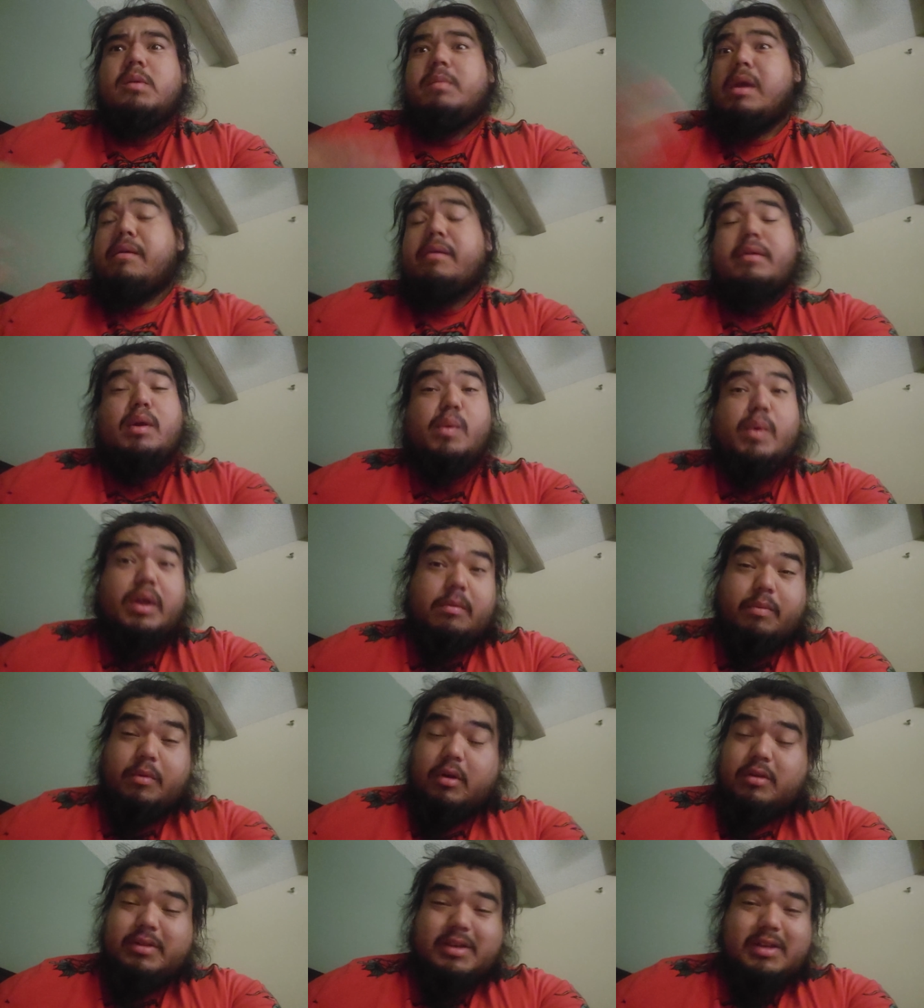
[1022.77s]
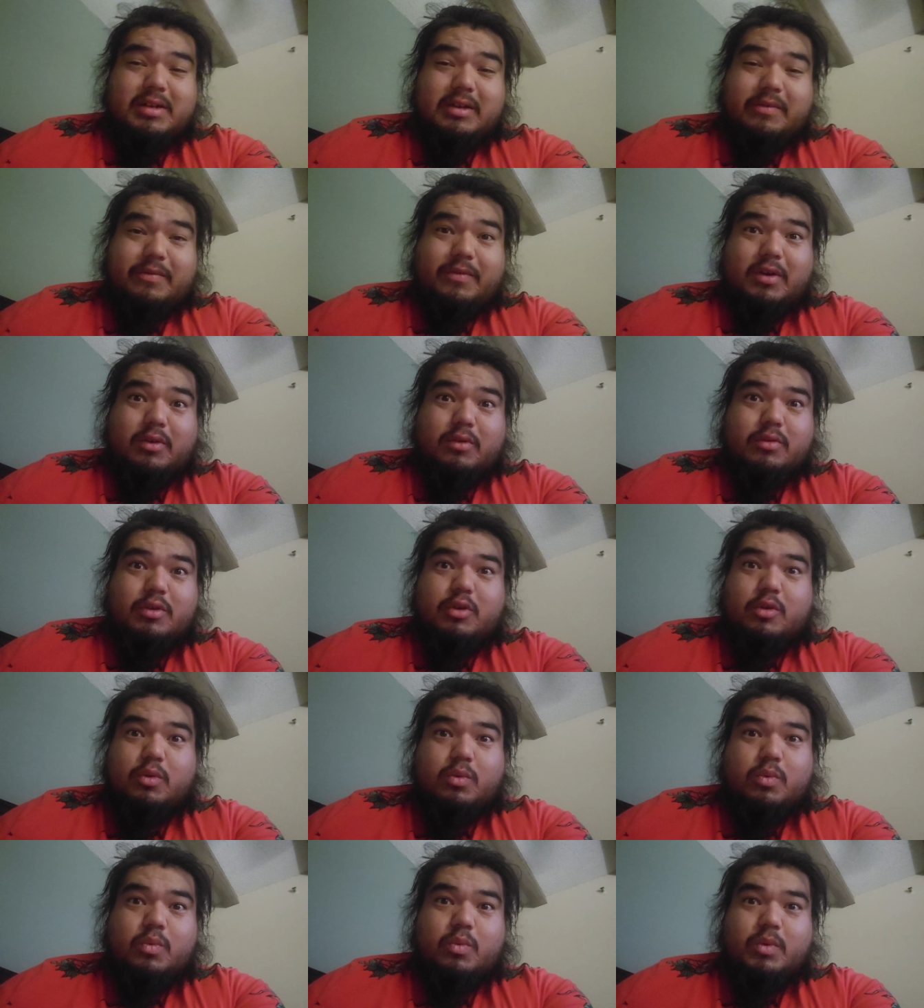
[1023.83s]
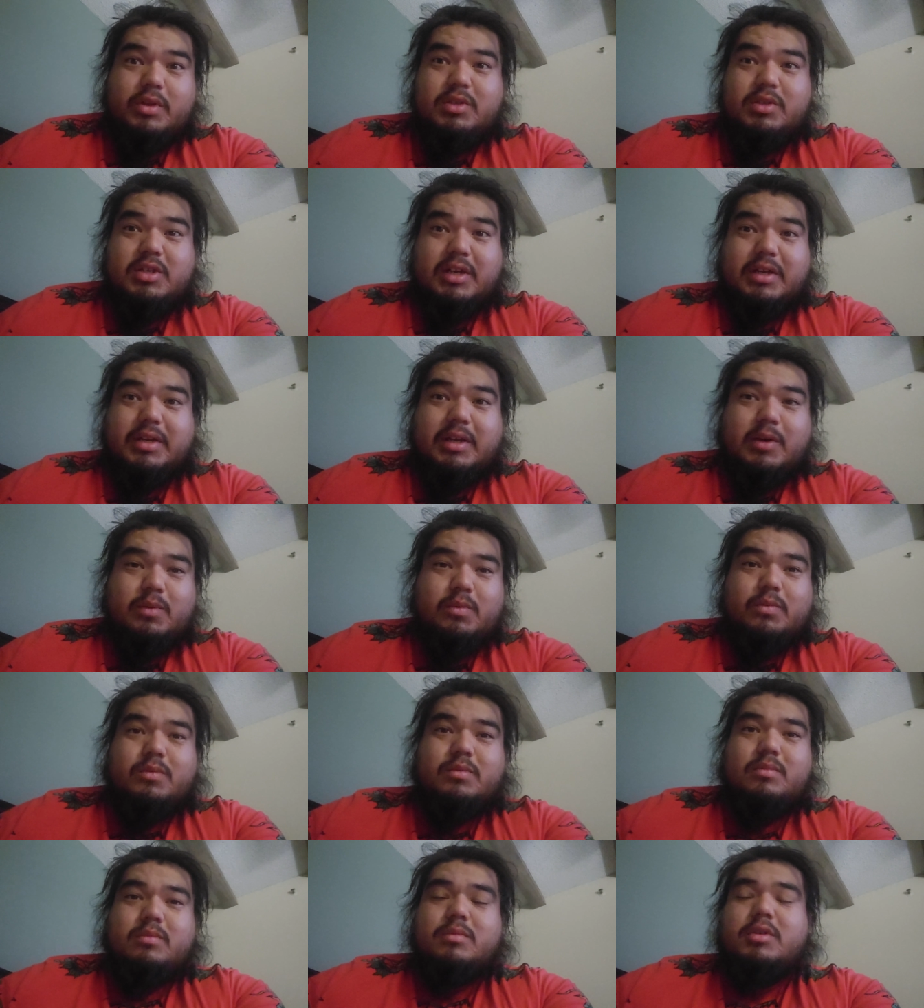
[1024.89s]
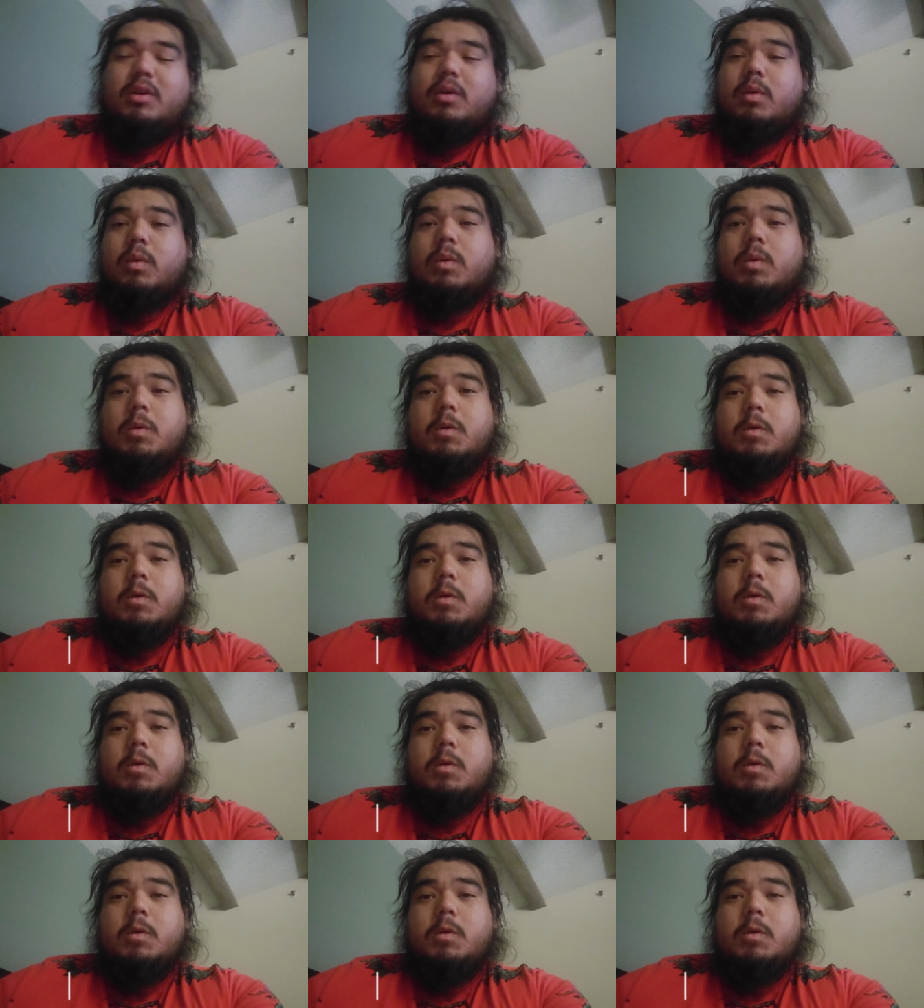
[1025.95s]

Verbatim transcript: maybe if I wake up early enough, I'll go and check it out. So